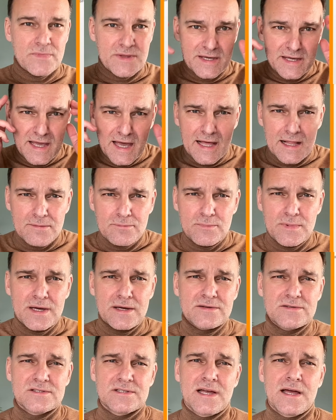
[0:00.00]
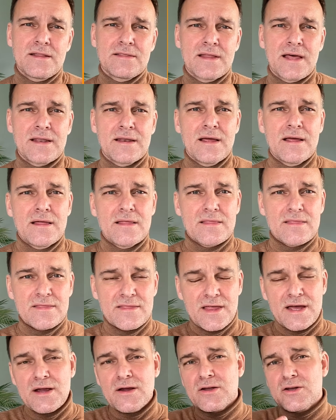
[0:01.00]
He helped me understand that
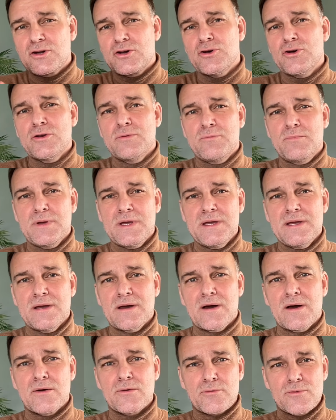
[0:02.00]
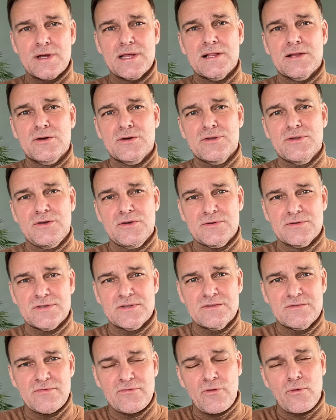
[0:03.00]
there could be a real good
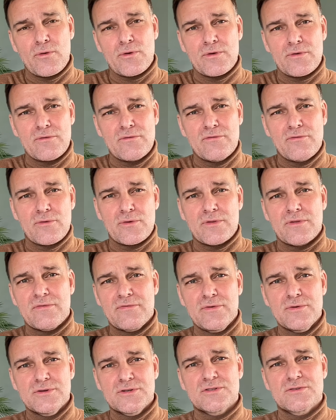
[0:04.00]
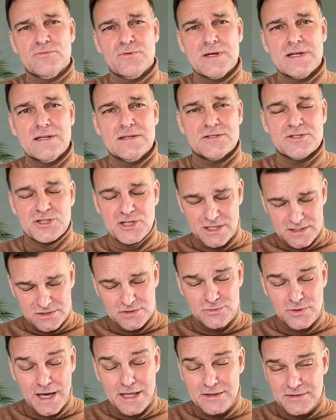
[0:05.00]
usage for the futures wheel,
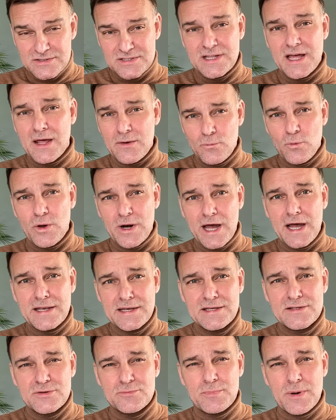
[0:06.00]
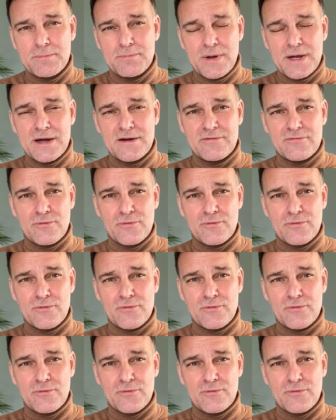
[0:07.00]
just to understand what I need to prepare